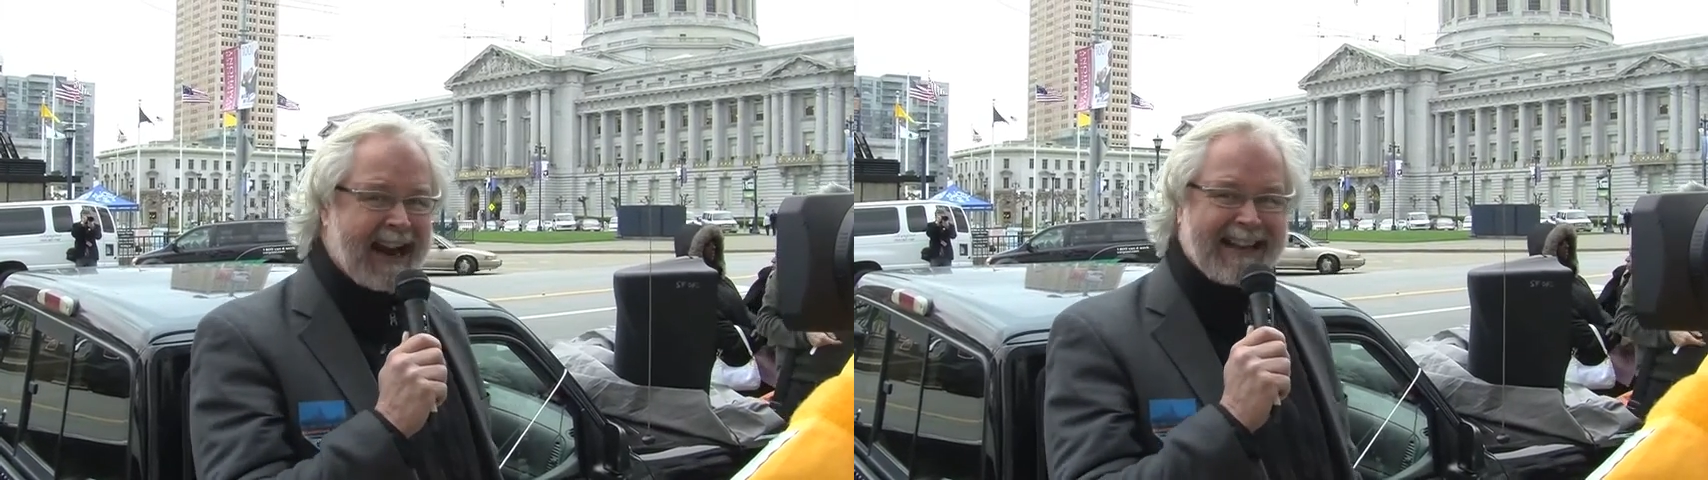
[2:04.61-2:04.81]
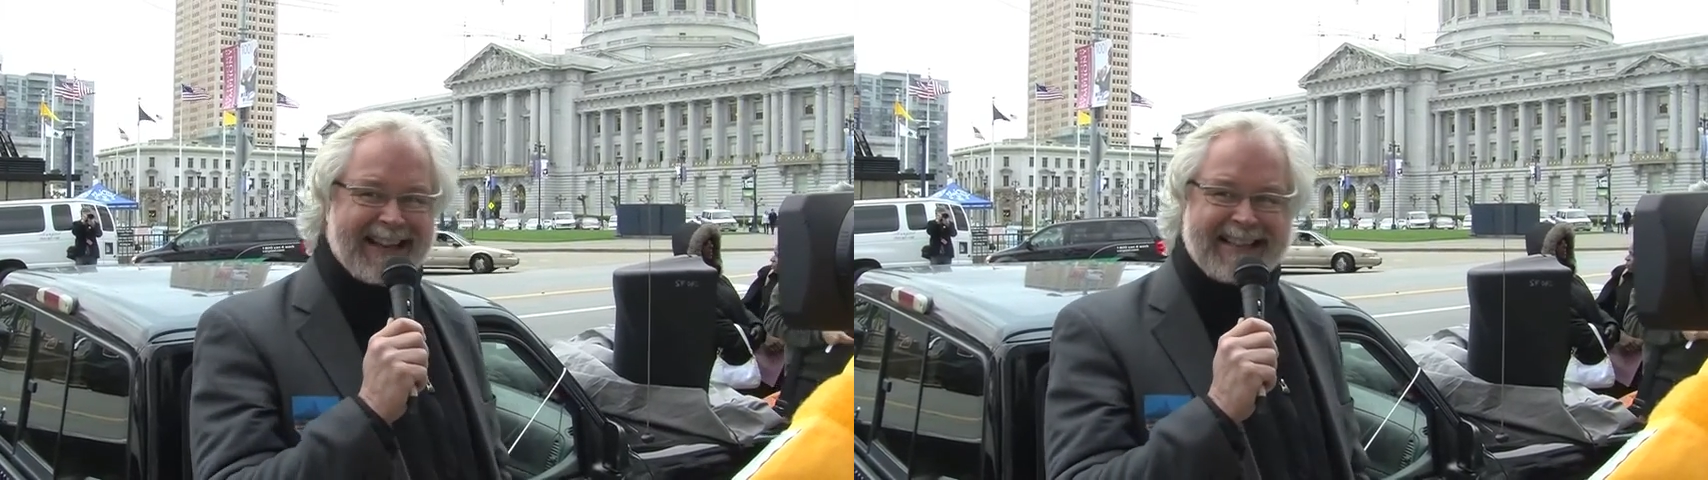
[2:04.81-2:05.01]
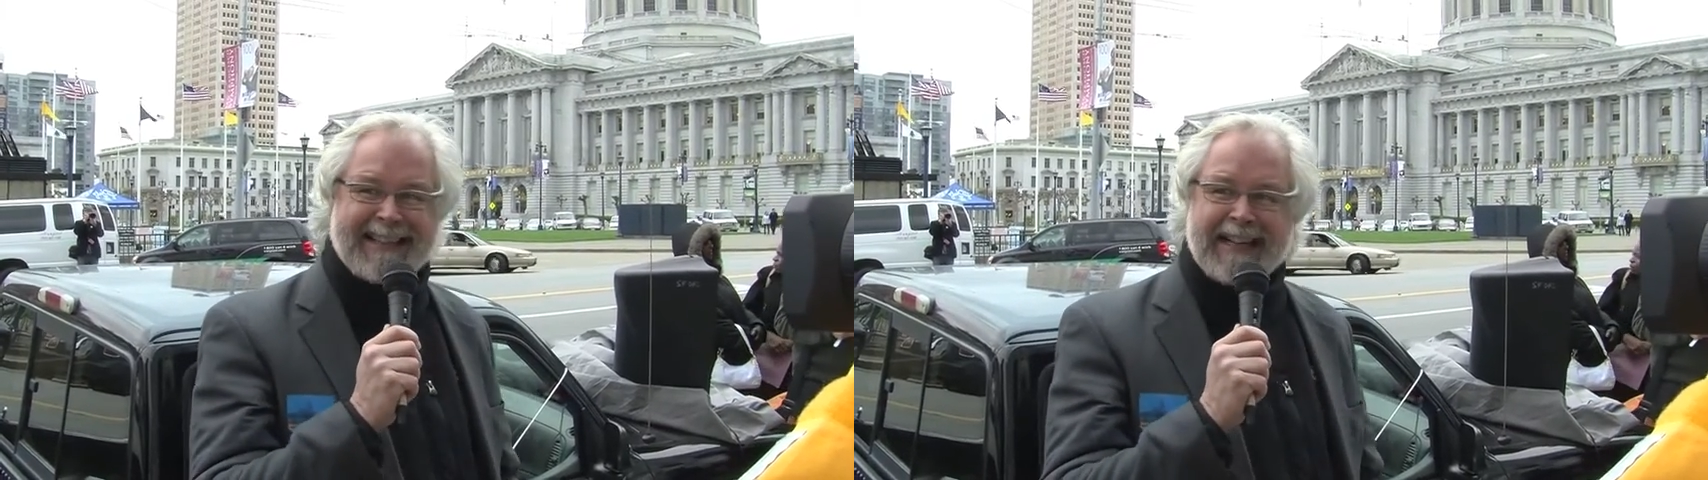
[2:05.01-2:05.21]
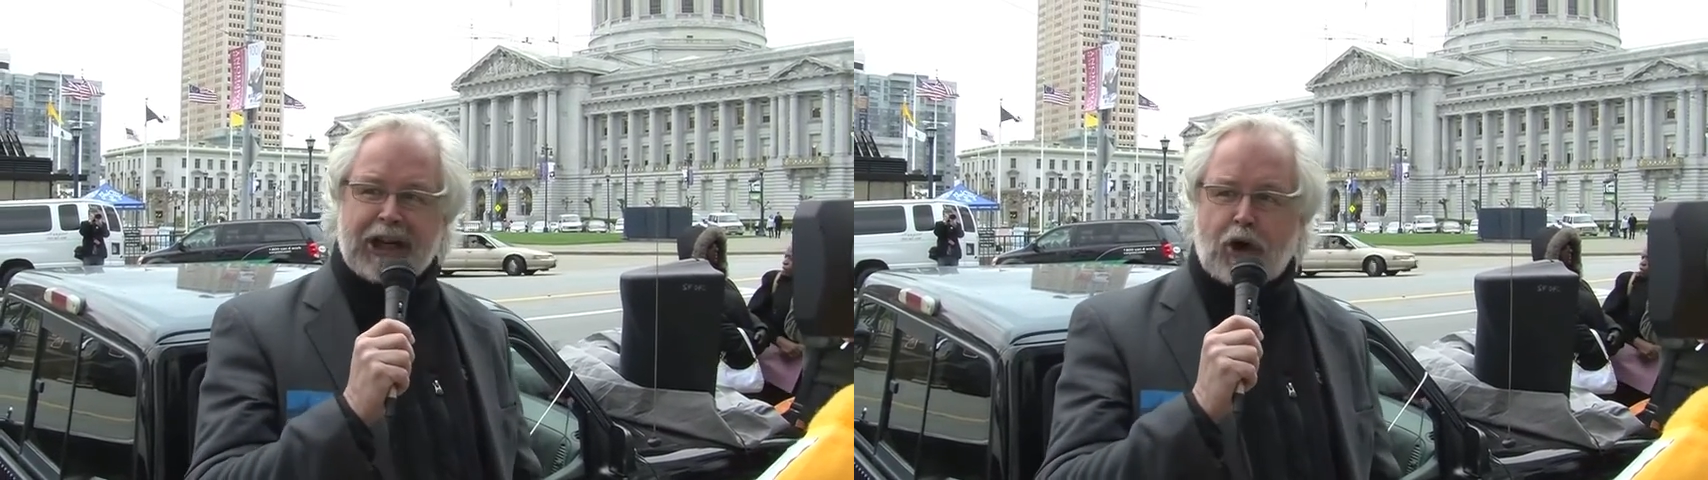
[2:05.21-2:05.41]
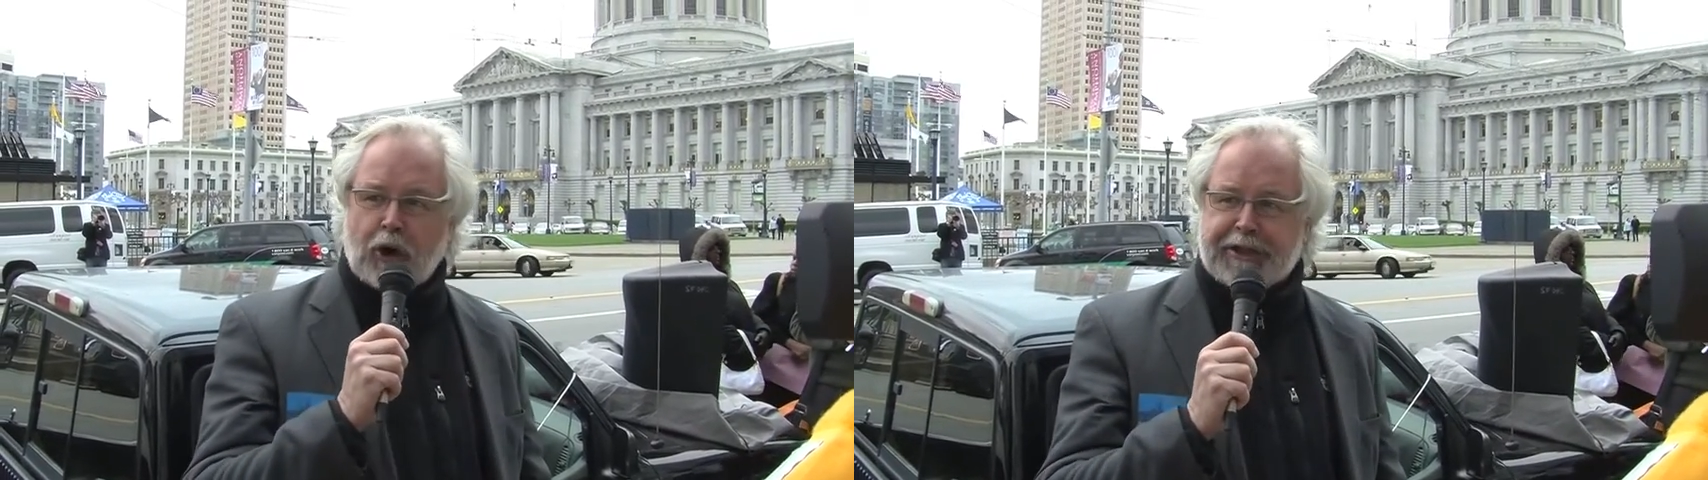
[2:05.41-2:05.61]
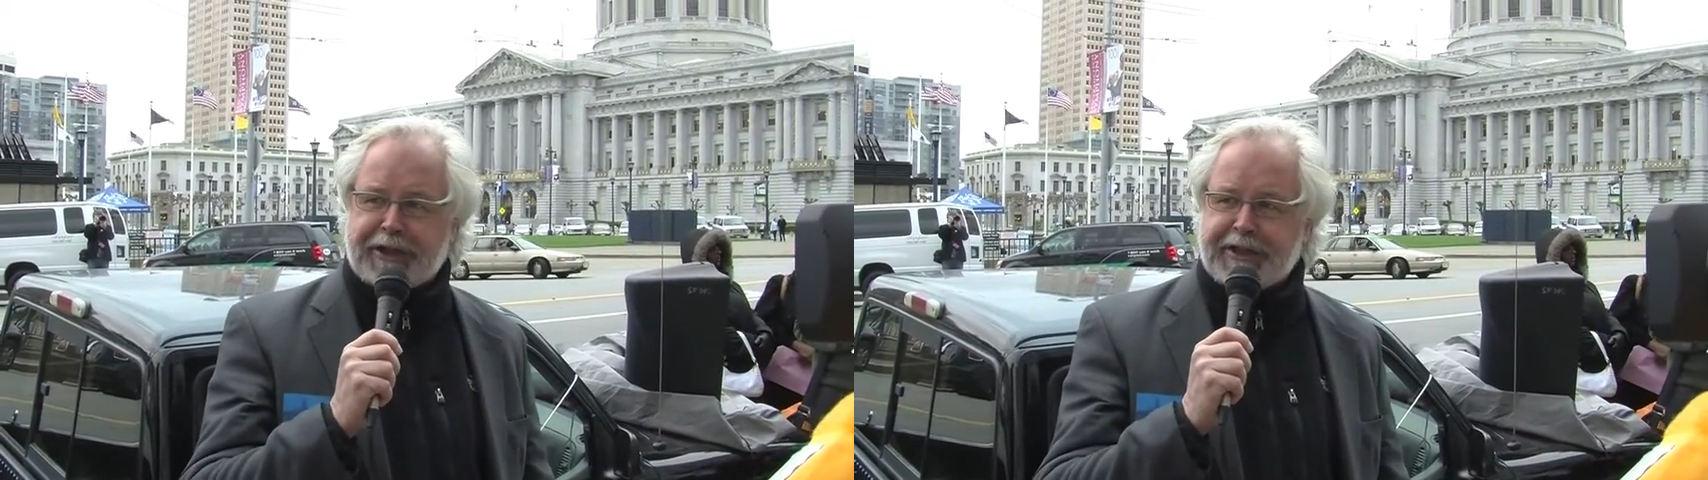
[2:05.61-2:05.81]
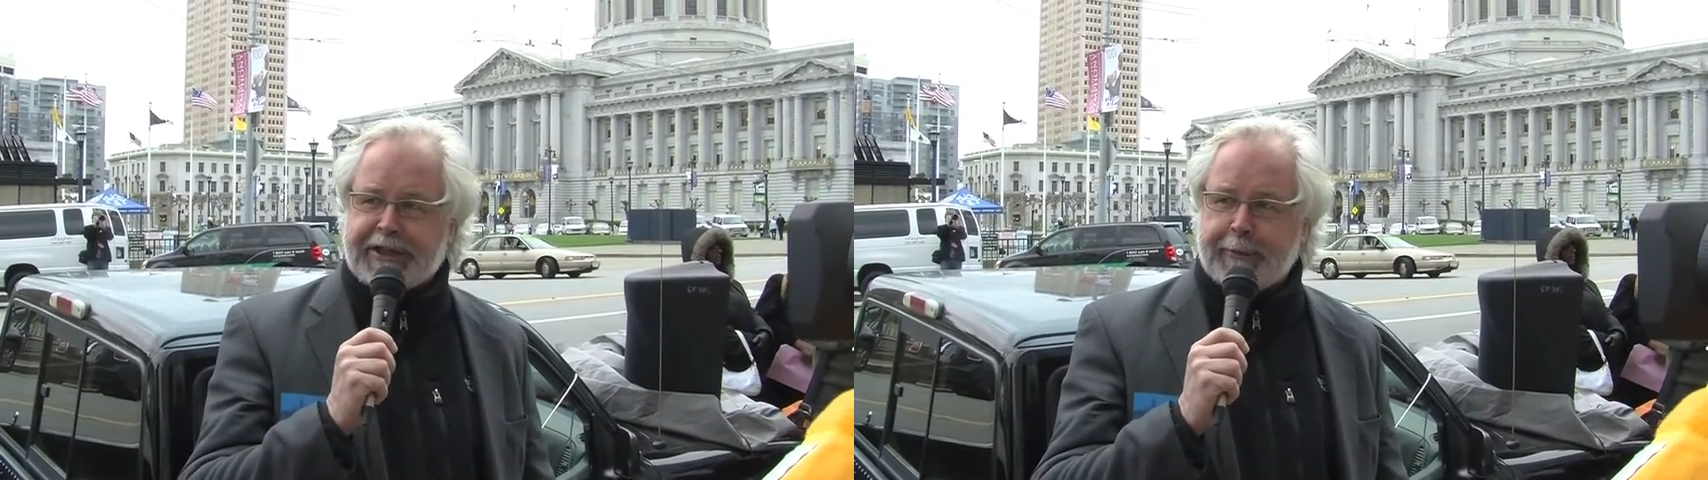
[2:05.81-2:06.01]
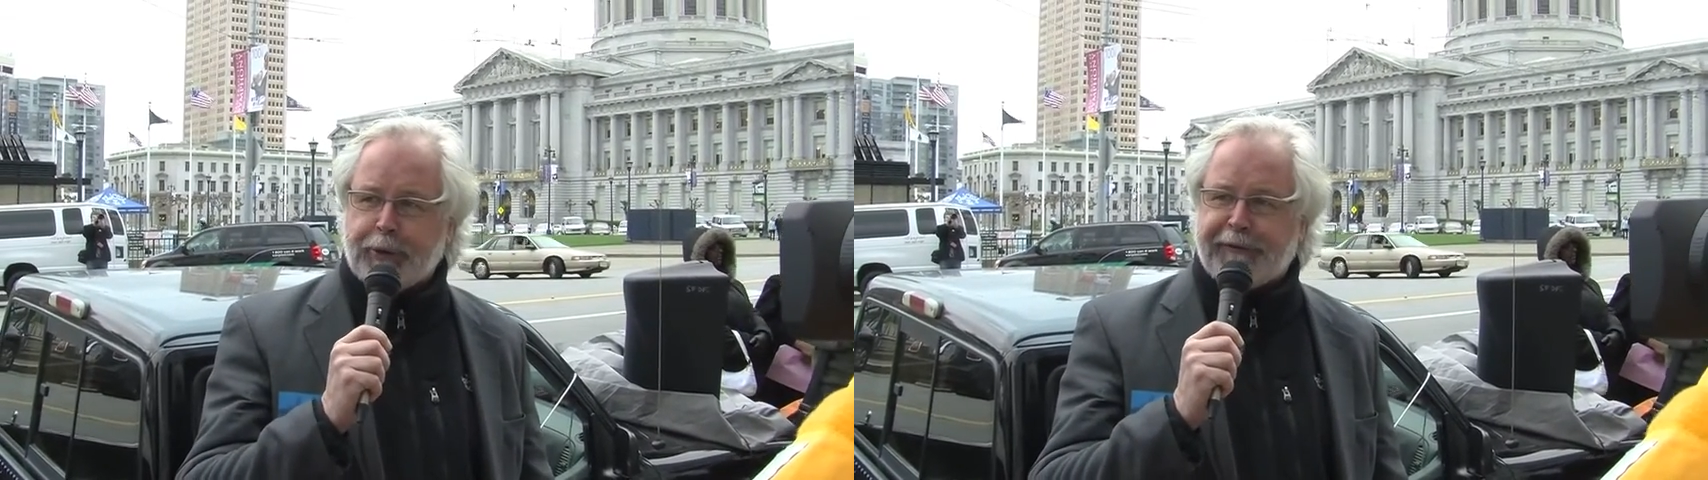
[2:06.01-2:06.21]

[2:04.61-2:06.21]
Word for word: and this court system